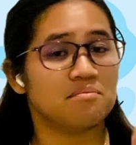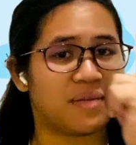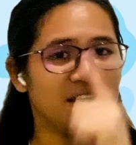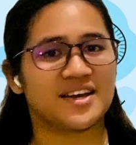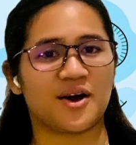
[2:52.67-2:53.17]

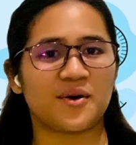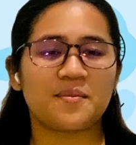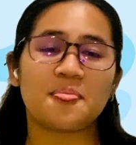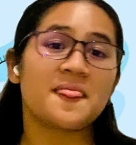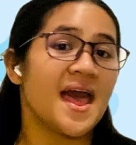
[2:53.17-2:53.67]
Bingo!
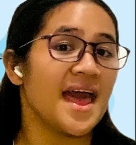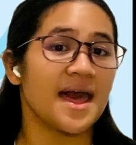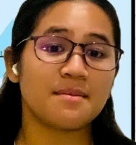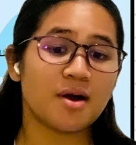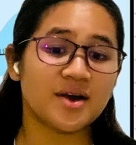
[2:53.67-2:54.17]

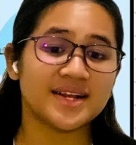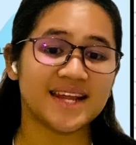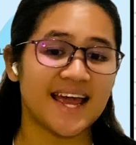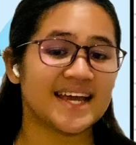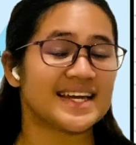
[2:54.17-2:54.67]

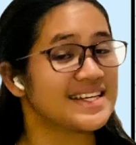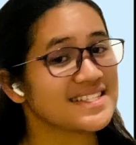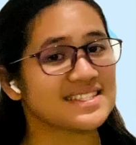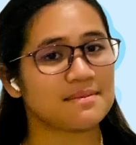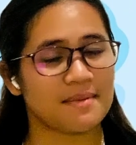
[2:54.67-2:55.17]
mRNA
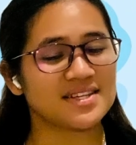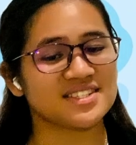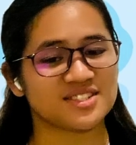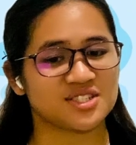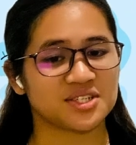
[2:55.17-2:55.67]
is the
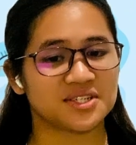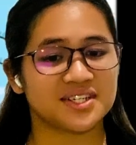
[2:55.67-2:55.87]
messenger.